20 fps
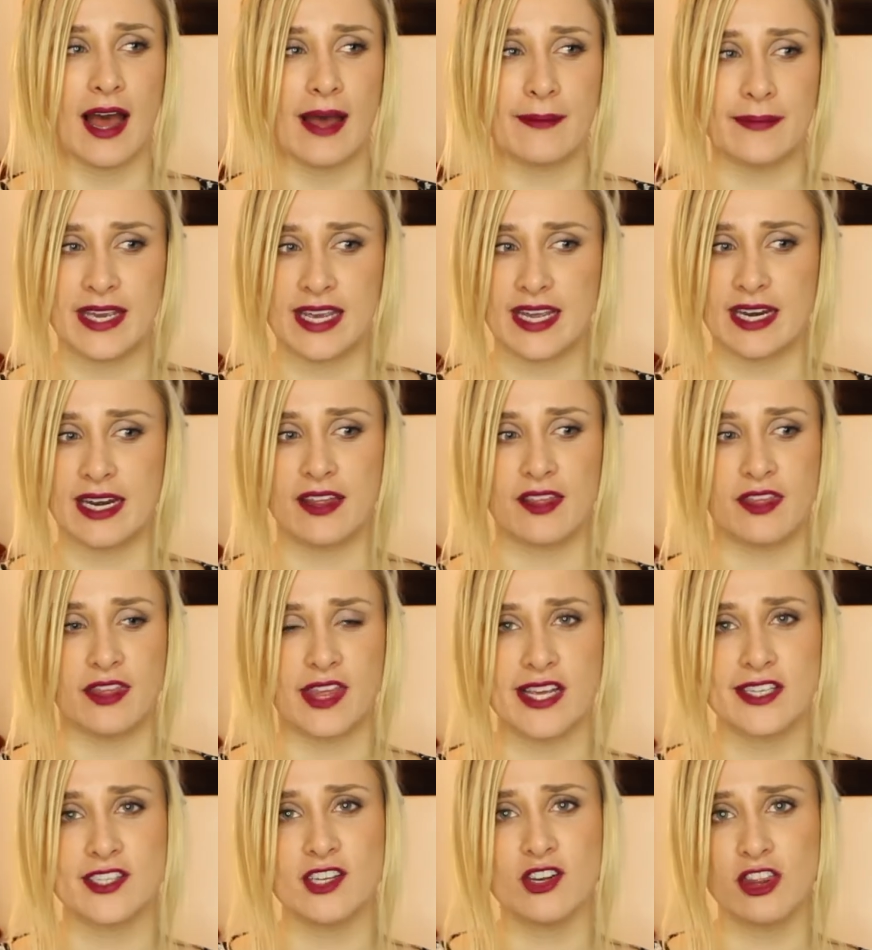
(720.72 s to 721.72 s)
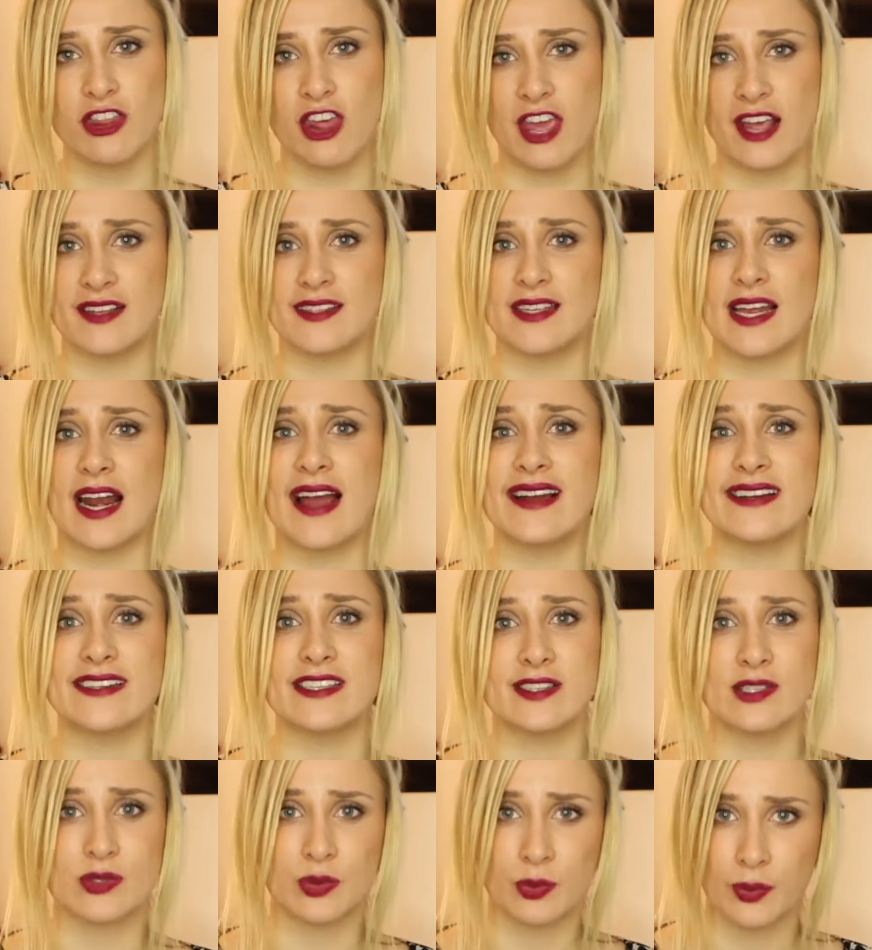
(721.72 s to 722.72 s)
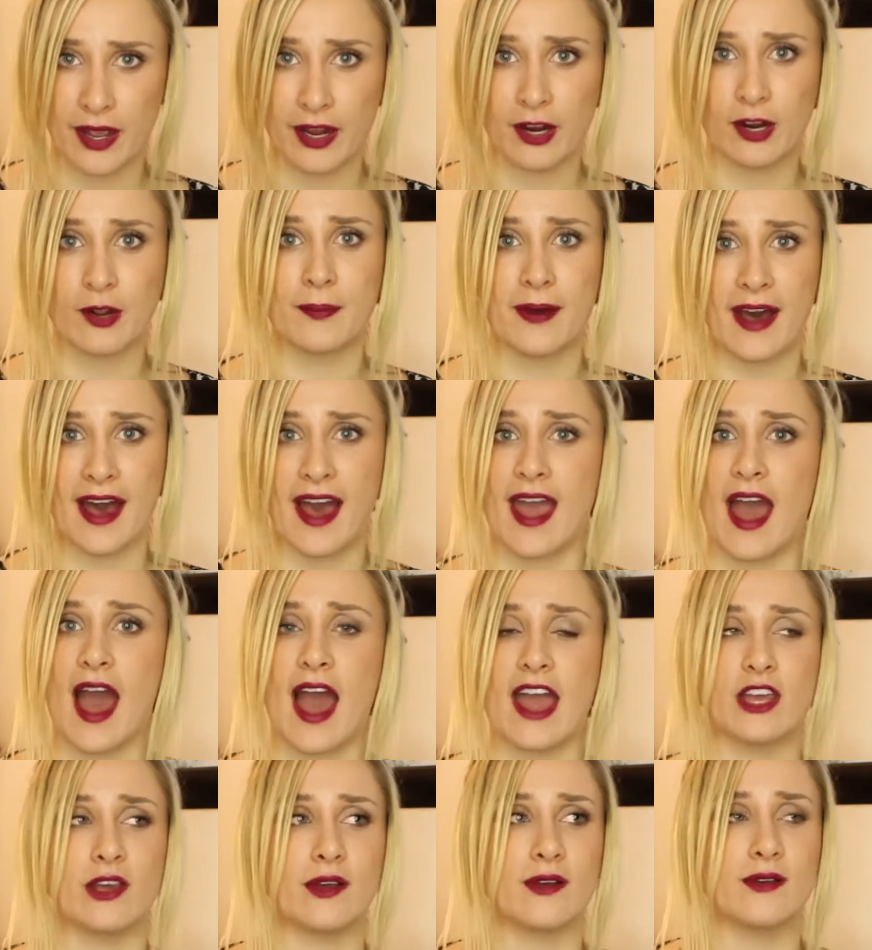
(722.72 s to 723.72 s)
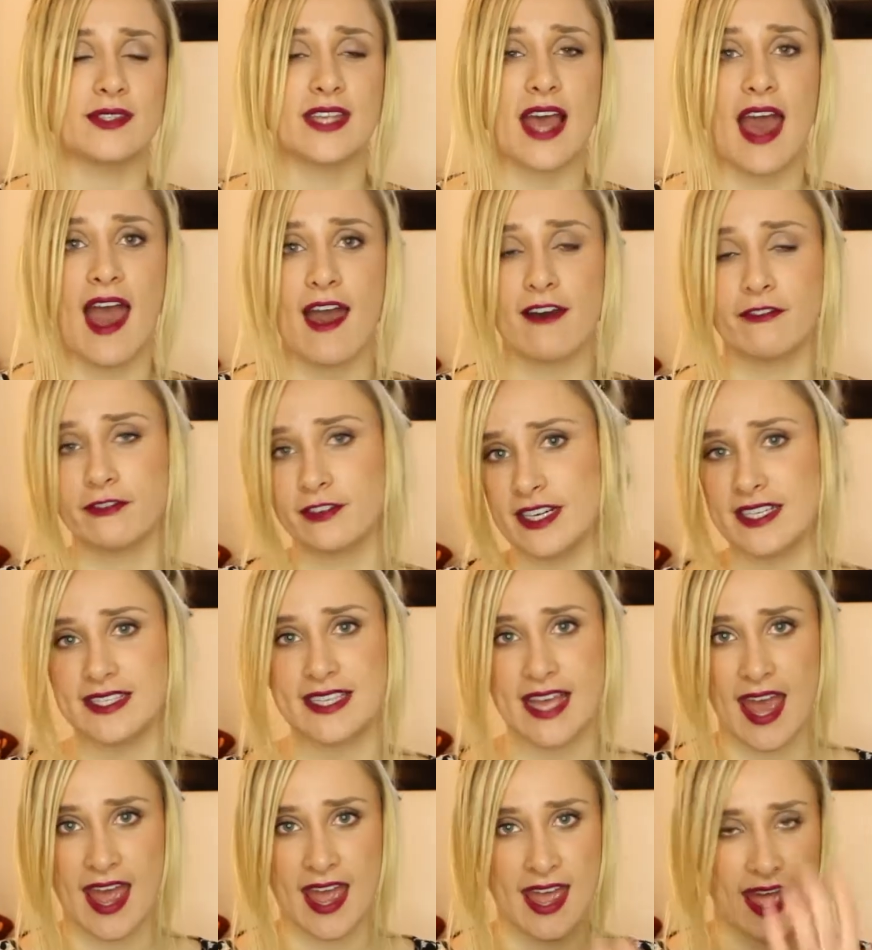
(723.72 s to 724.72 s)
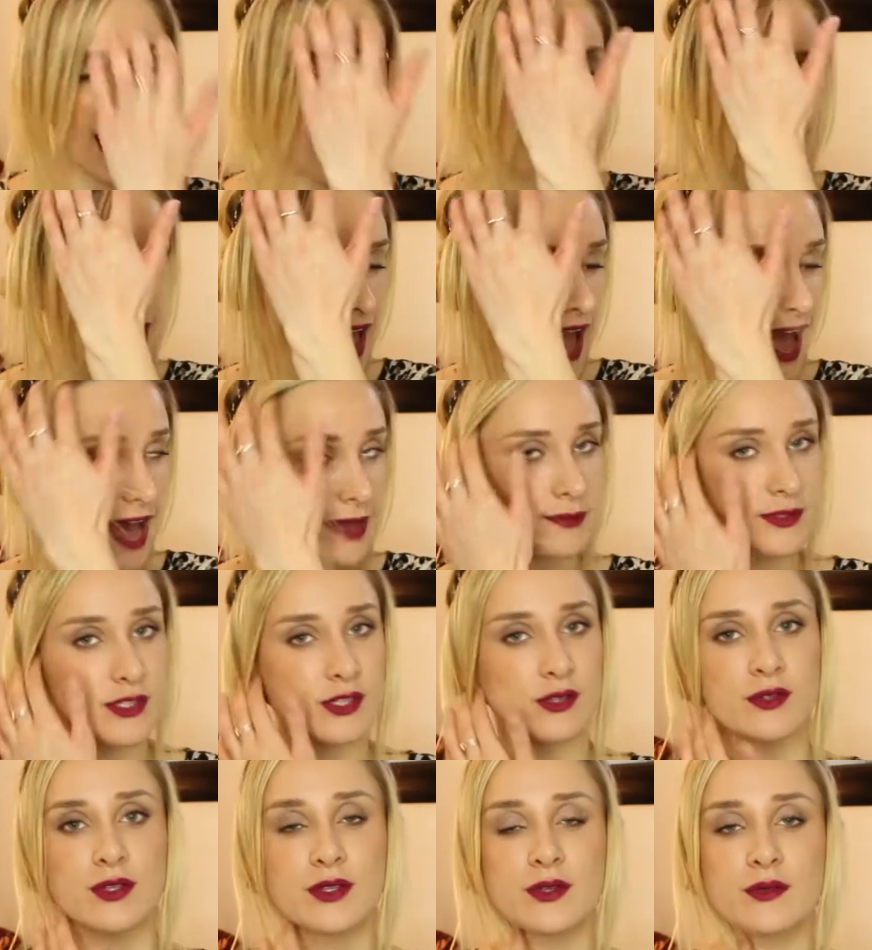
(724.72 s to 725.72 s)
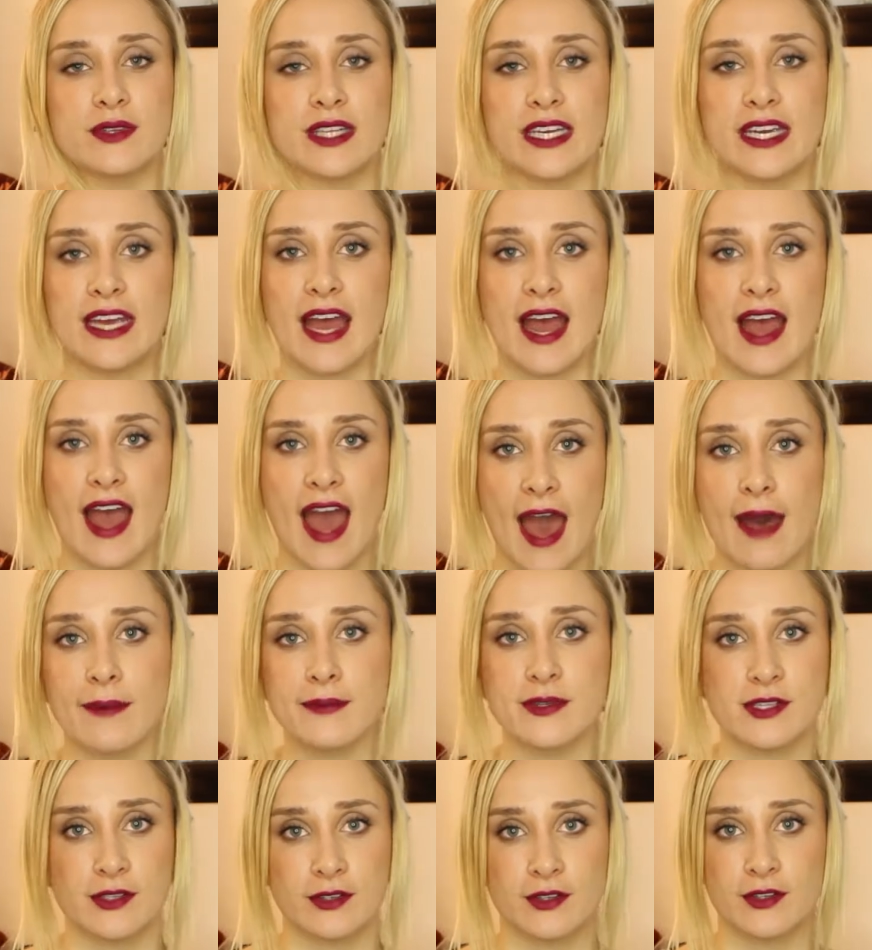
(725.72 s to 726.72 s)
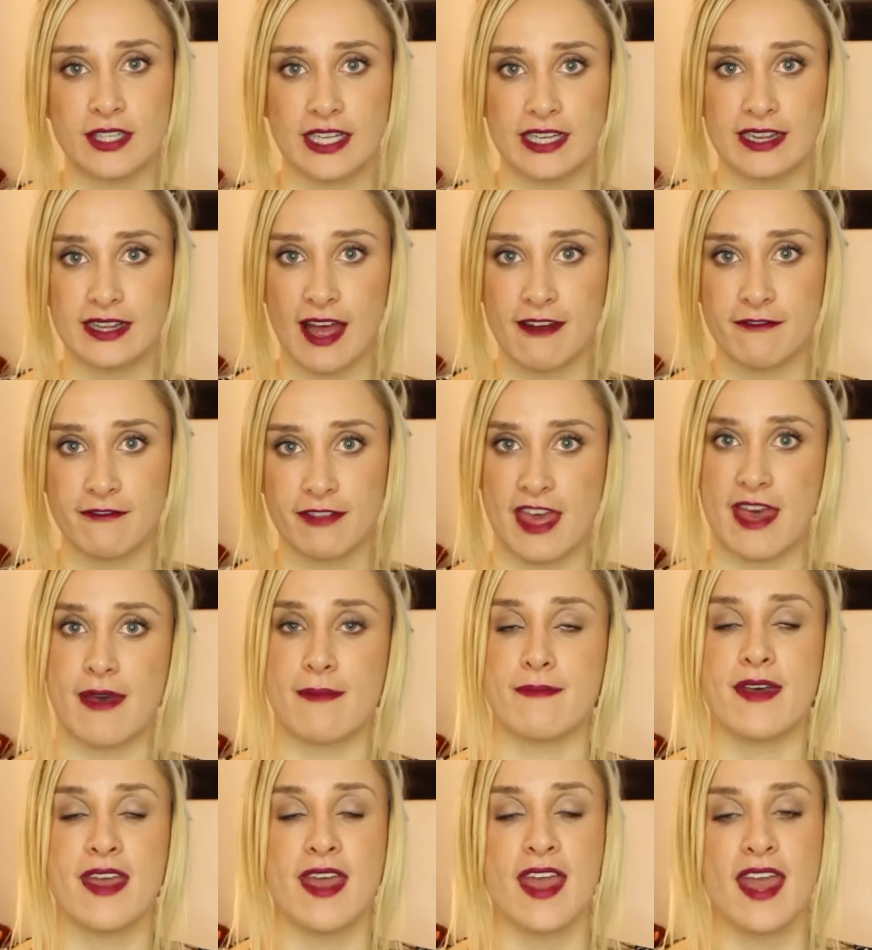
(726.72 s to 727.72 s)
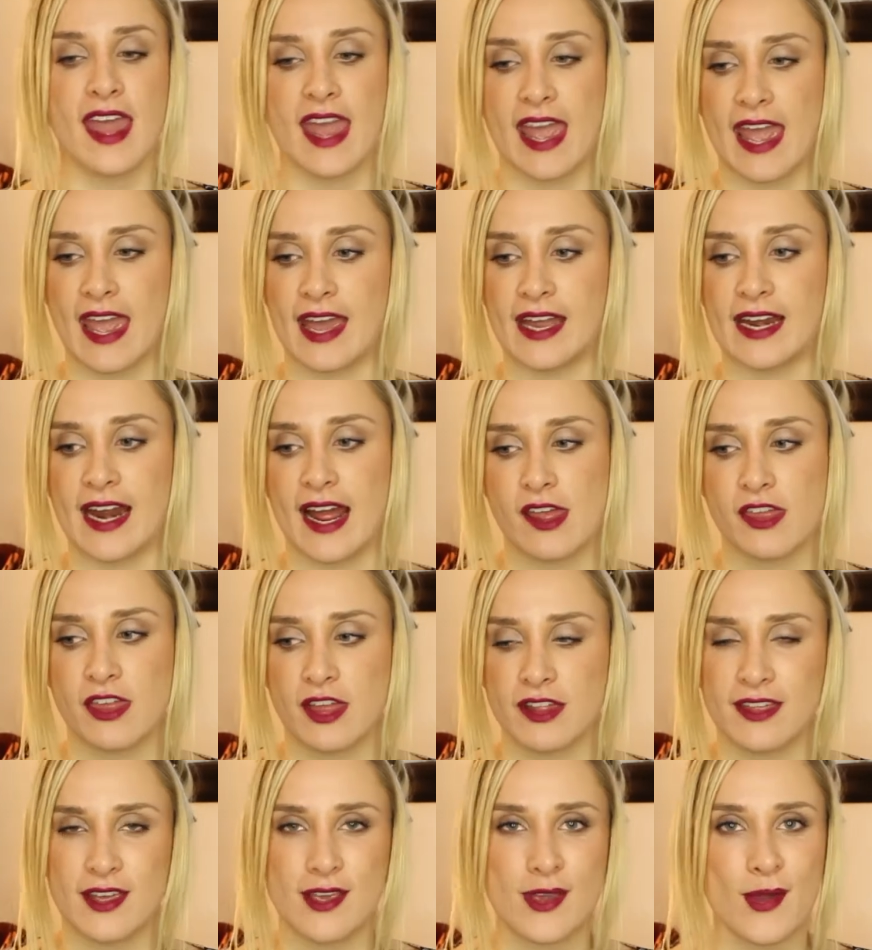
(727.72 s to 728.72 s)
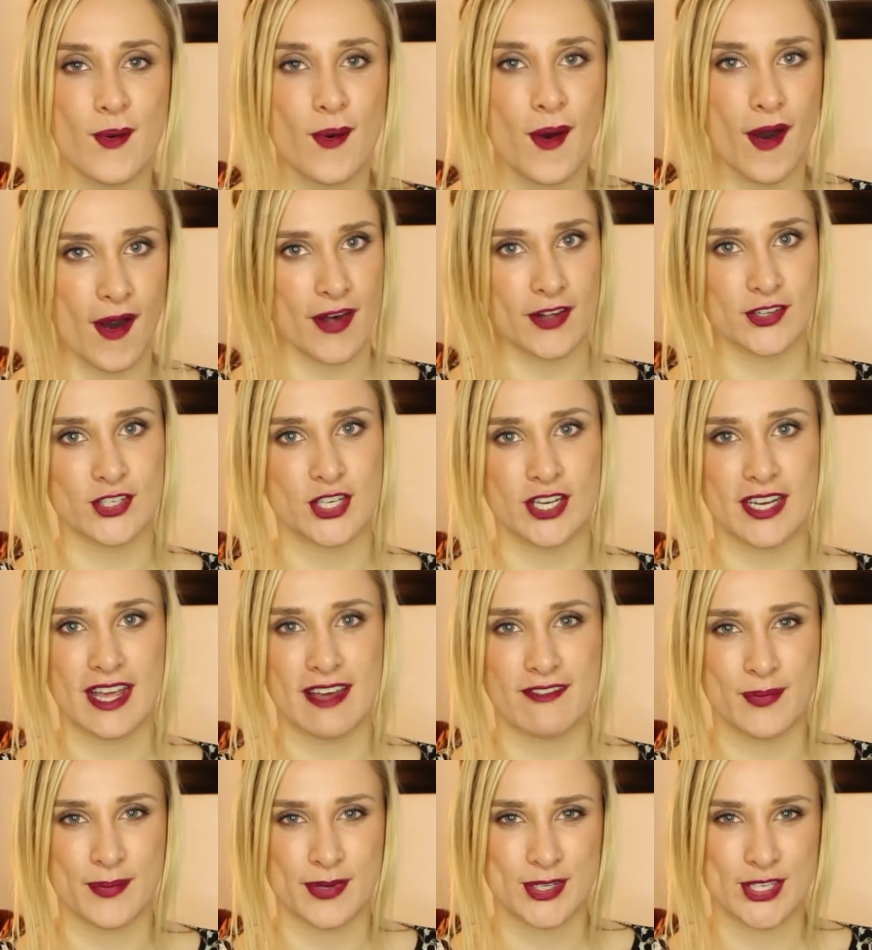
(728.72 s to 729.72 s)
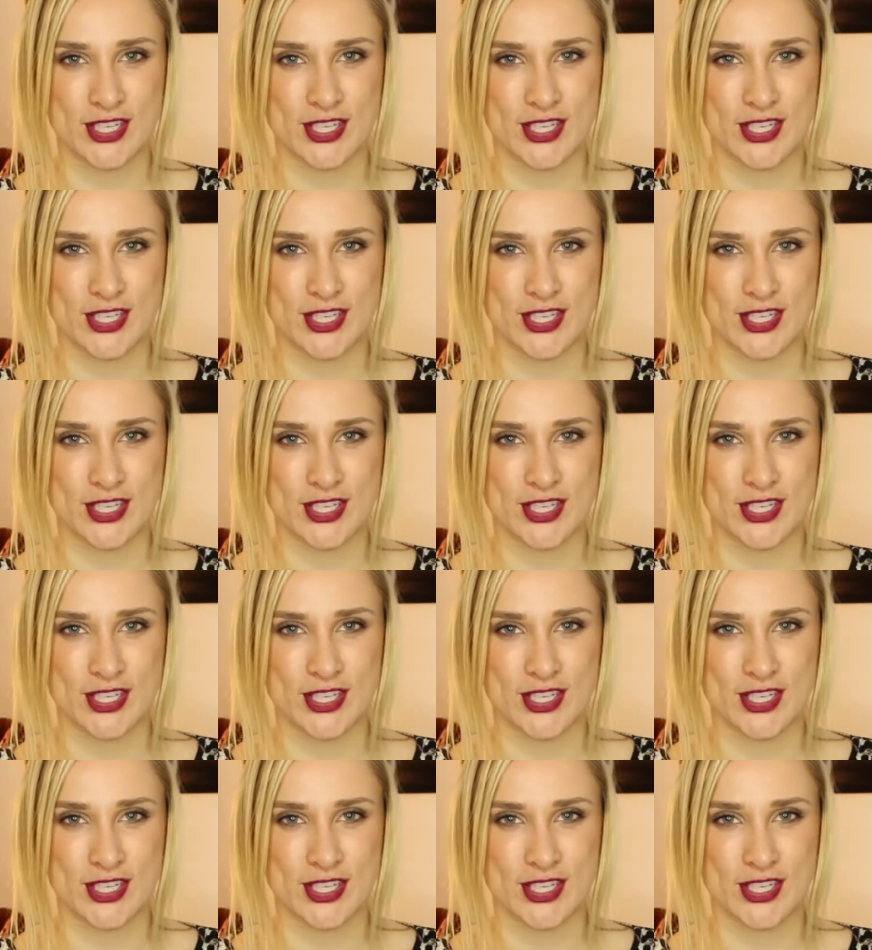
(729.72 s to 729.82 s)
I mean, these are things that I swear by. I use every day. I absolutely, absolutely love them. And I think that you all should give them a